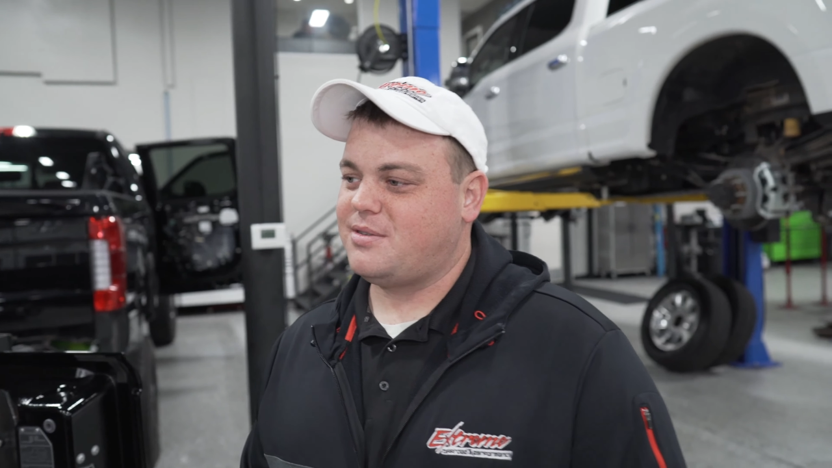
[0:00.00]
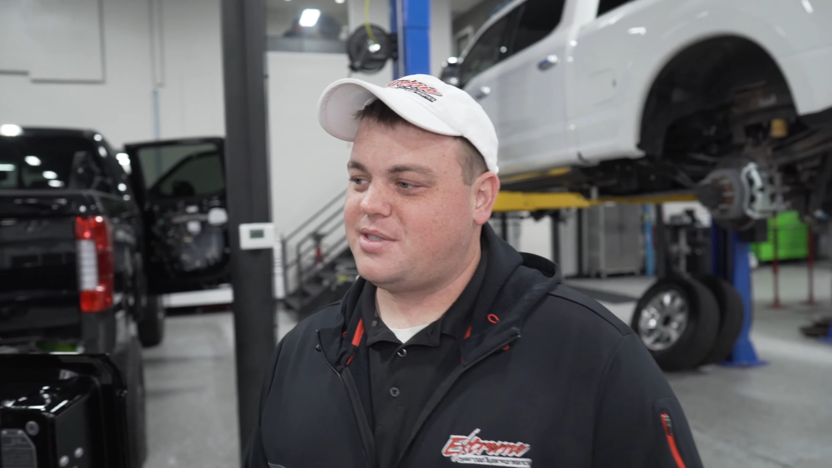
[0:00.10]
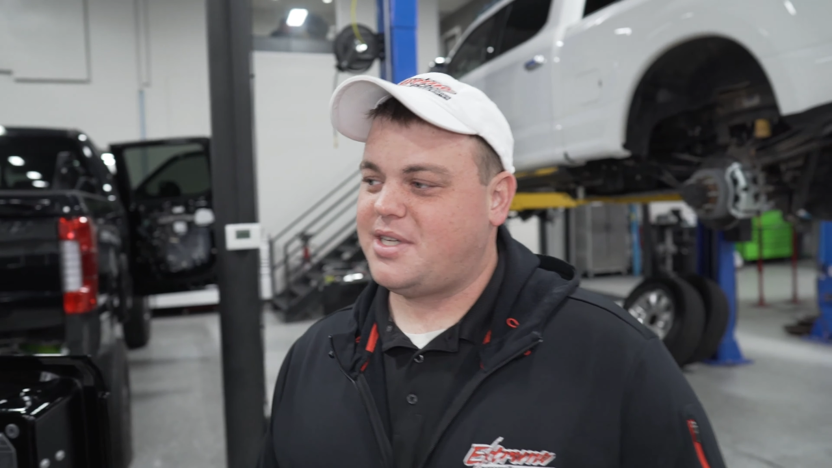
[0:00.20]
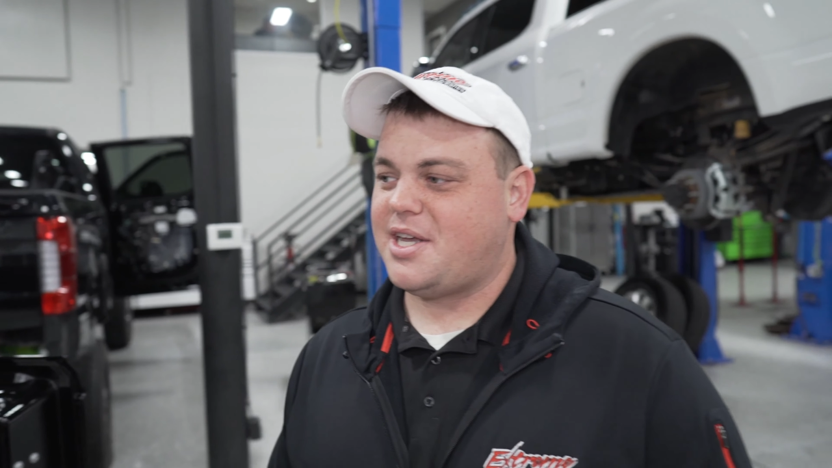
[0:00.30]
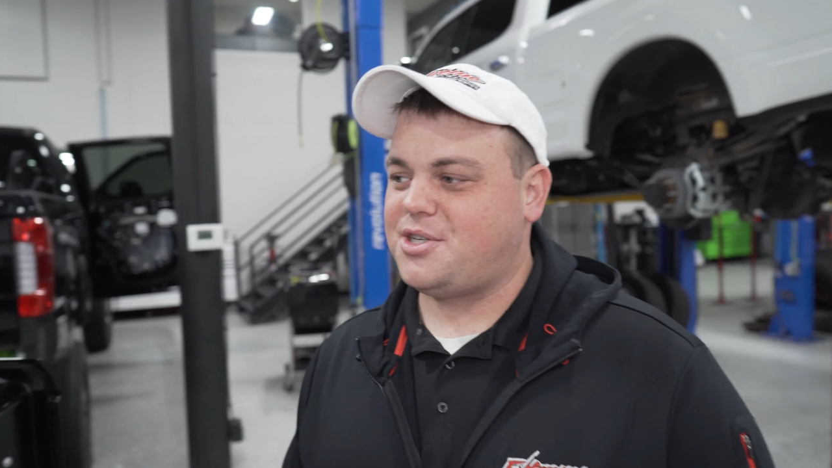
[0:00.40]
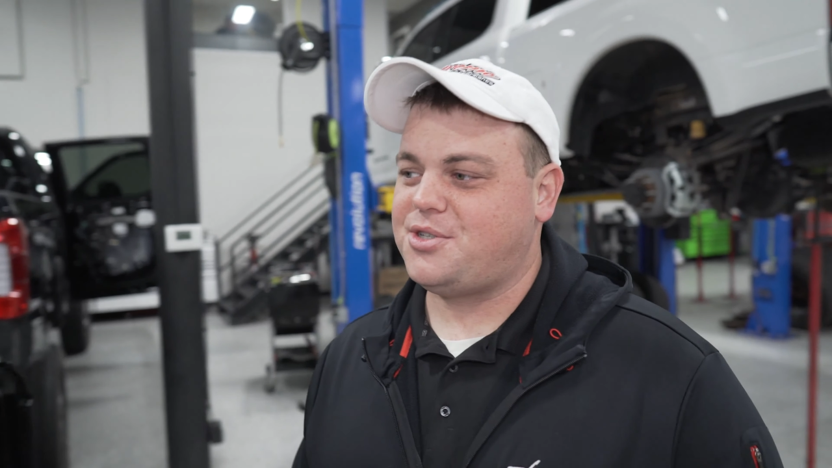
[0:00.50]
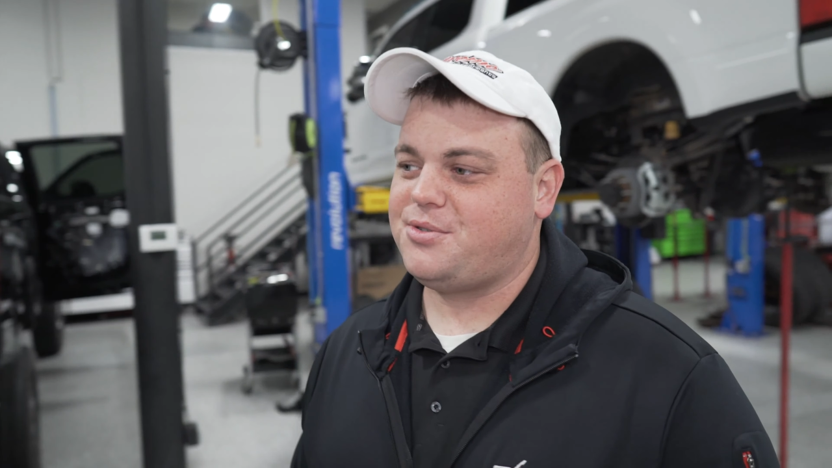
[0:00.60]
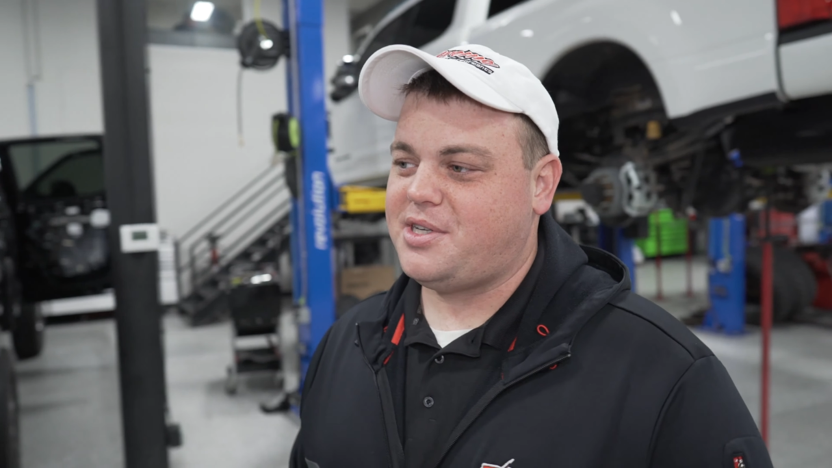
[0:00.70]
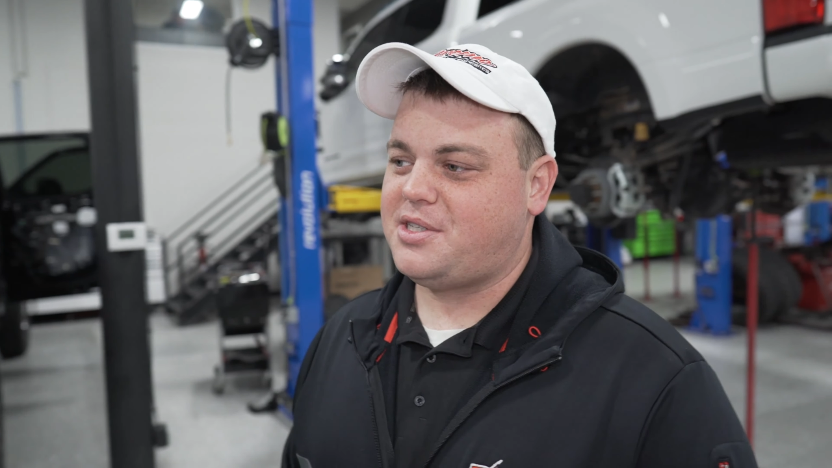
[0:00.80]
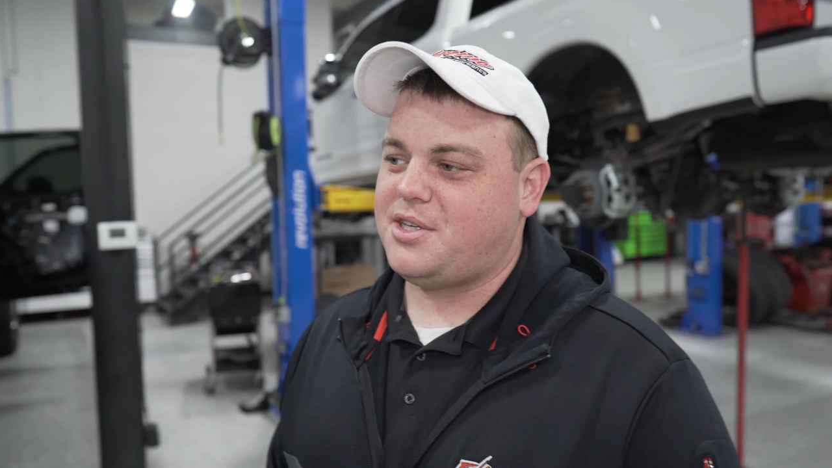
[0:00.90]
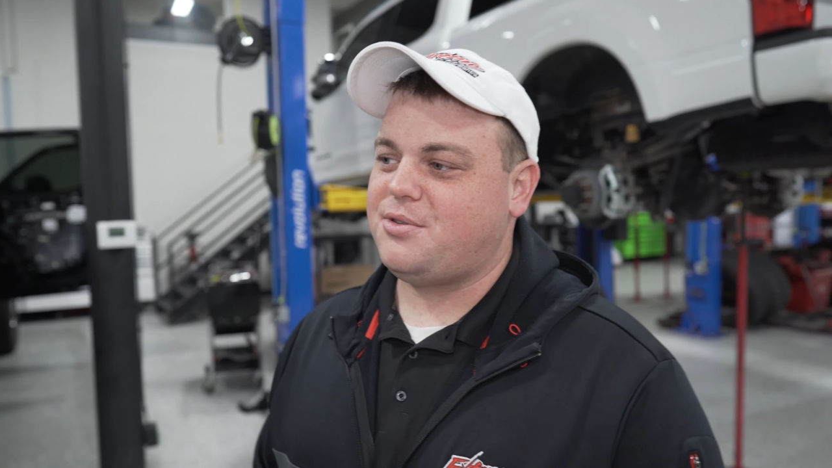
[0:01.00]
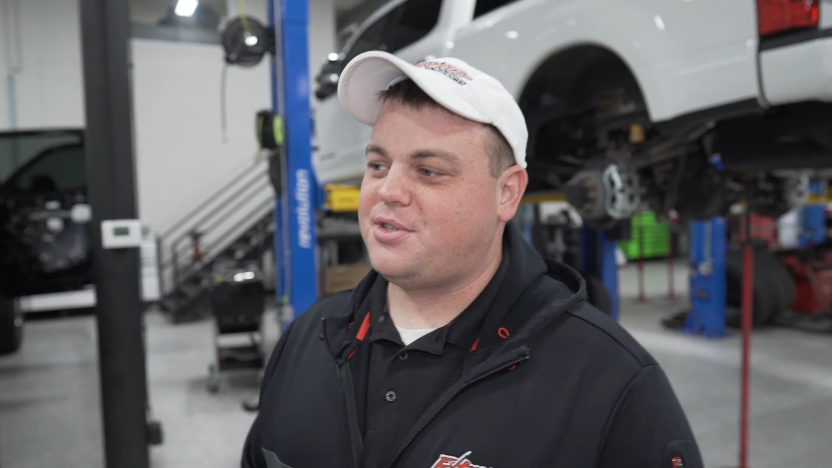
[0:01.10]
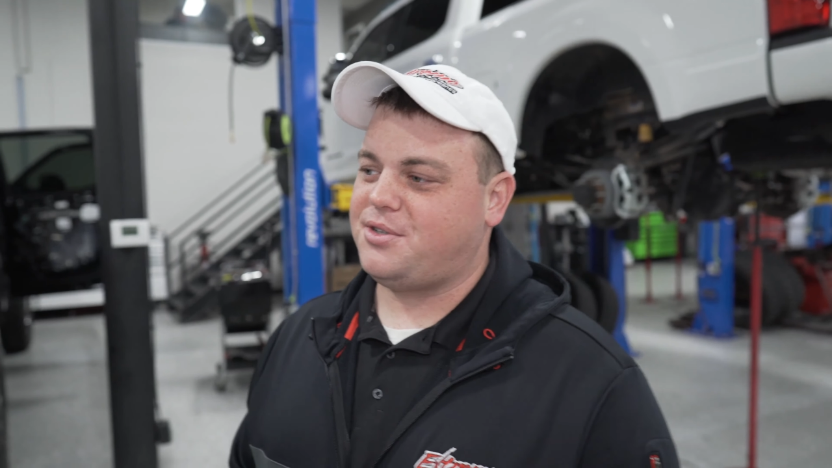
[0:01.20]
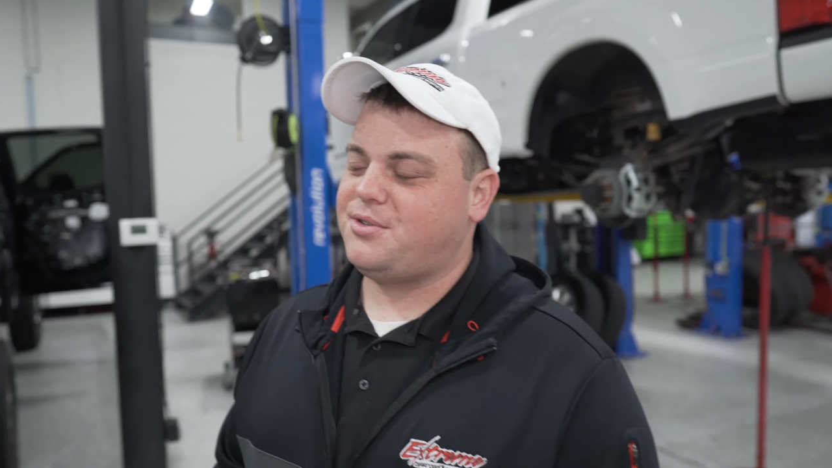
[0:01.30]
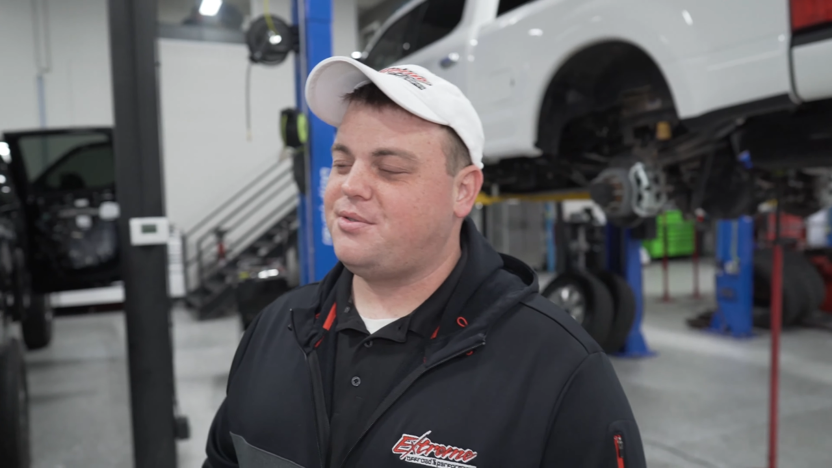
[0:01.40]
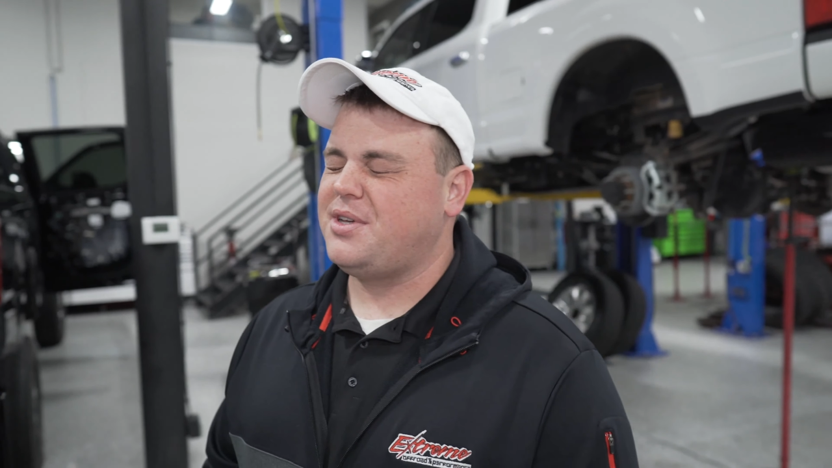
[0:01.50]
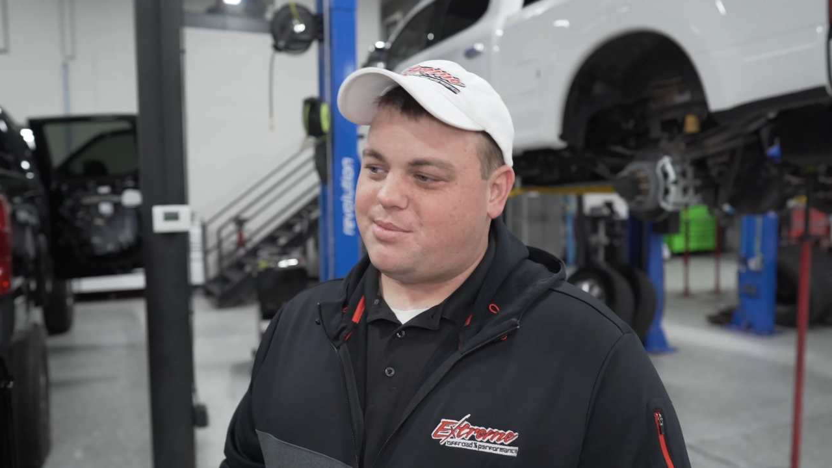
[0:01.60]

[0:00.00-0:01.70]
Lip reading: stage 2 ECU tune,